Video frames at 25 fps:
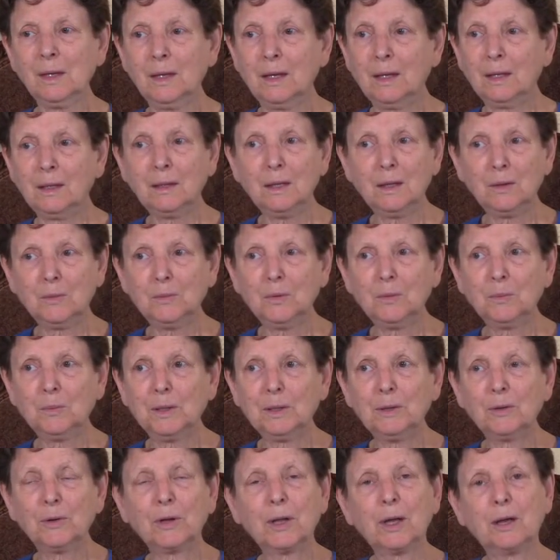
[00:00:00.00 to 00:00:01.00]
And then when we
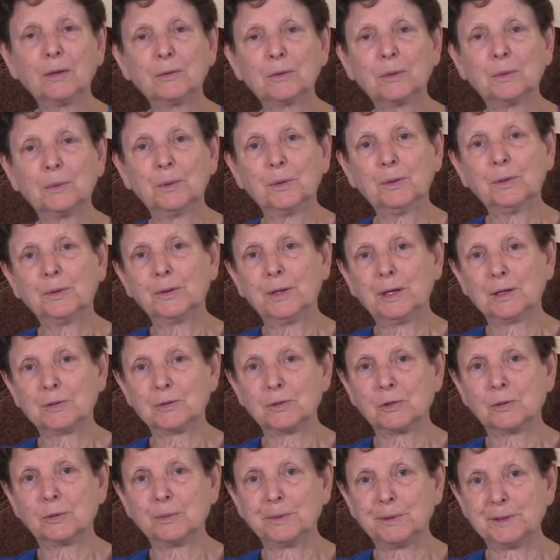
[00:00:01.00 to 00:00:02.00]
look out the world,
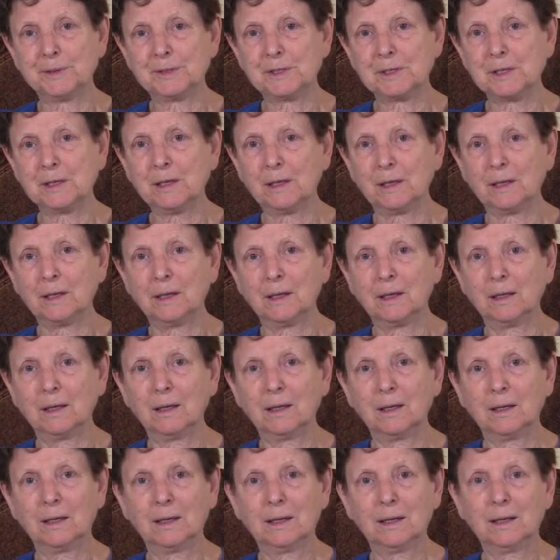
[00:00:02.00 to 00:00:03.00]
that's all we see.
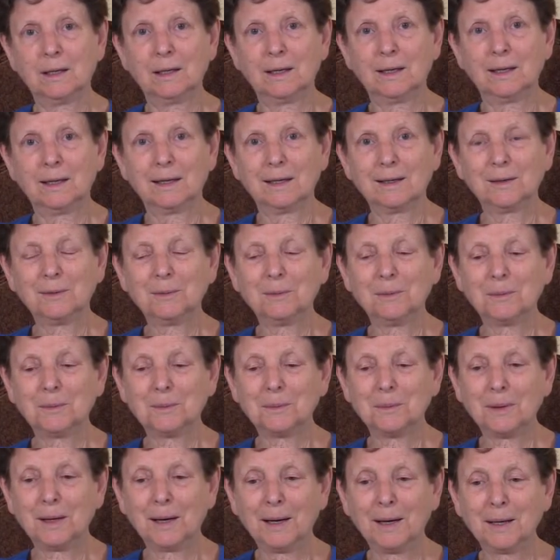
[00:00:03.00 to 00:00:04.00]
You
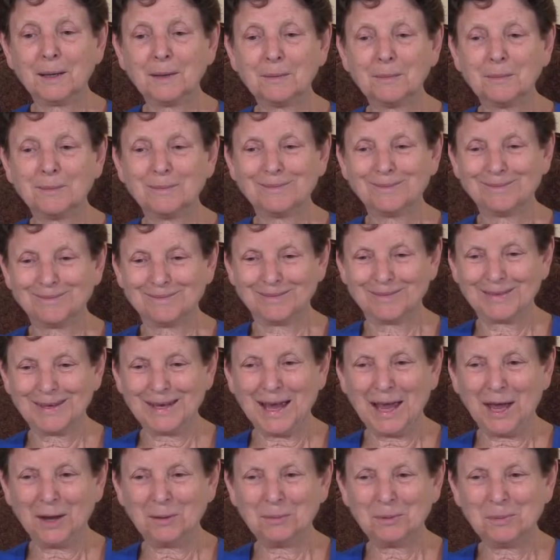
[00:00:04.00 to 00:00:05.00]
know, I
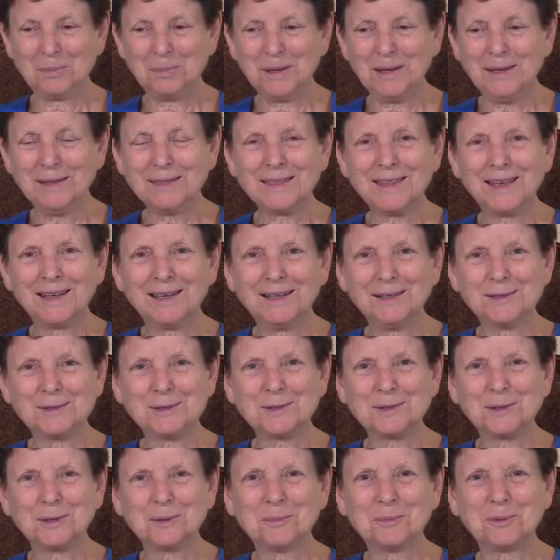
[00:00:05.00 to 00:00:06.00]
repeat that
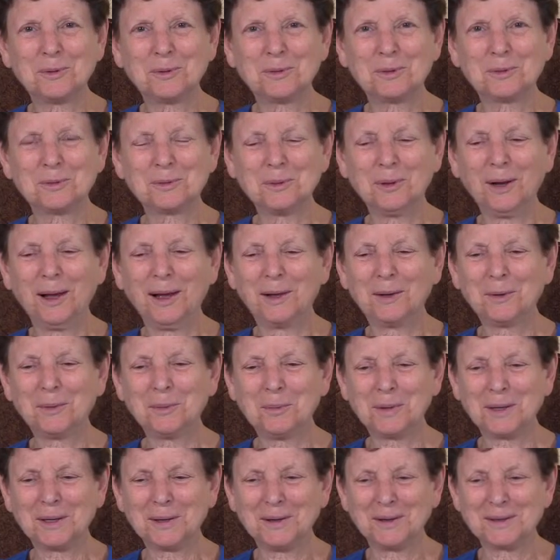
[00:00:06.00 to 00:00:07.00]
incident with the trial
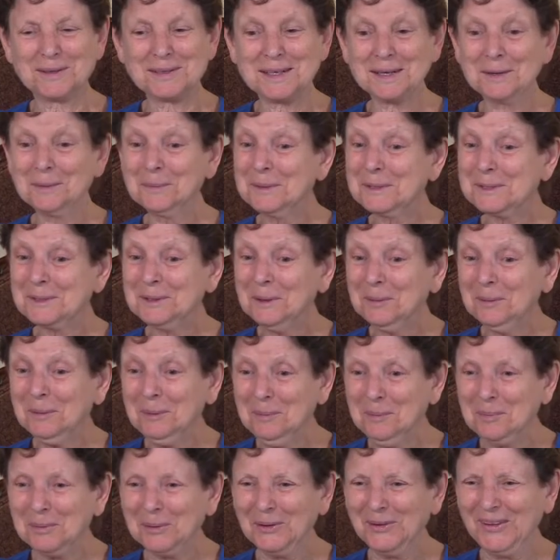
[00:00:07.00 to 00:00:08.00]
because it was
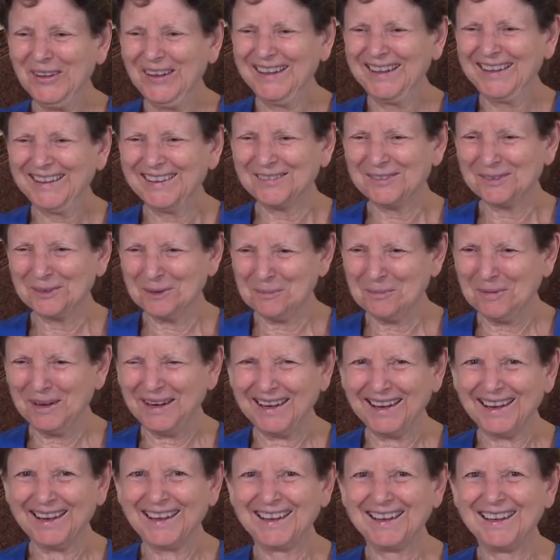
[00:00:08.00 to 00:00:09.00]
notable for
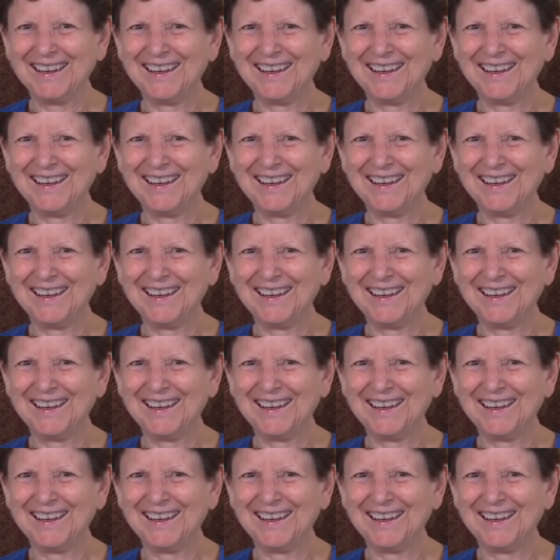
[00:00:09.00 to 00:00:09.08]
me.